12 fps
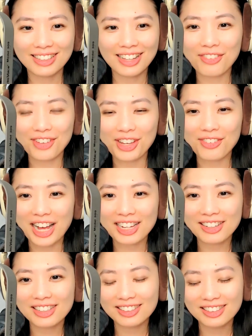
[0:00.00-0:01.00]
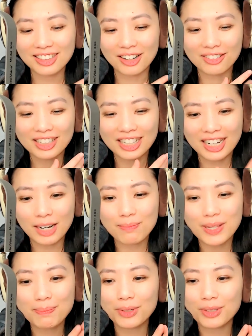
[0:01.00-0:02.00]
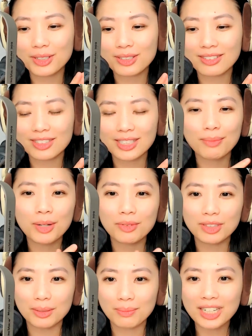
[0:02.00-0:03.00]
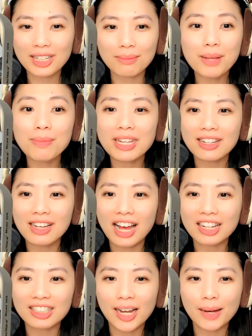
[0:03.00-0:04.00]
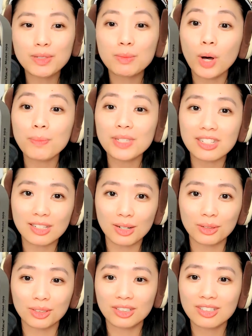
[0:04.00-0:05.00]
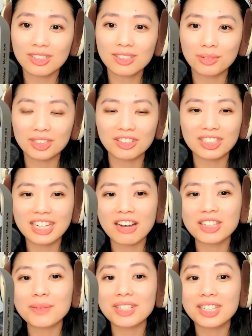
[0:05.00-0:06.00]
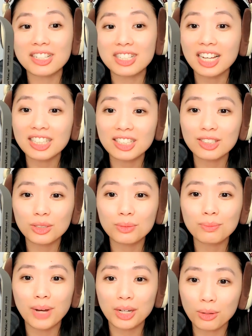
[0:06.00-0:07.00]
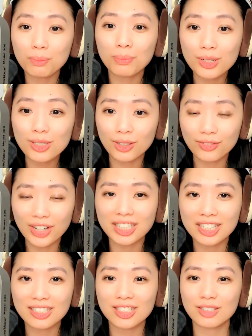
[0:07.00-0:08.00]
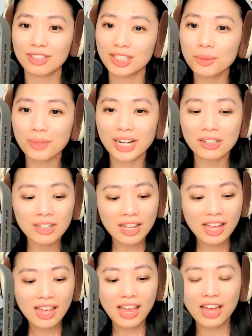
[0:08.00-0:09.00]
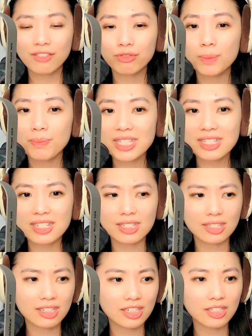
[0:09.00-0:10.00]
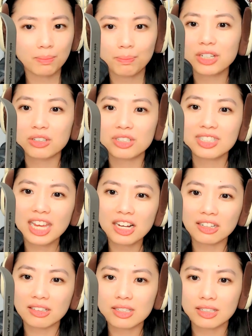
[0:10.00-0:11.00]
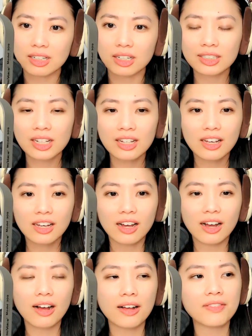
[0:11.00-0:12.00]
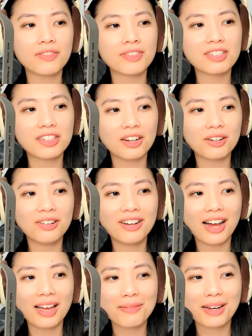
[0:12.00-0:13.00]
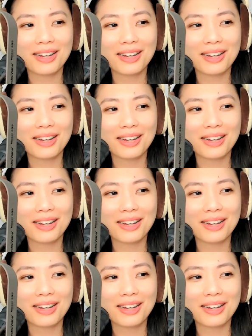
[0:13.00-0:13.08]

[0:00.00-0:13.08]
If, if I, you know, can help people in some way with their money, maybe I can help small business owners with their accounting because I can do my own personal finances really well. And for a business, it's just a bigger scale, isn't it? Um, so I,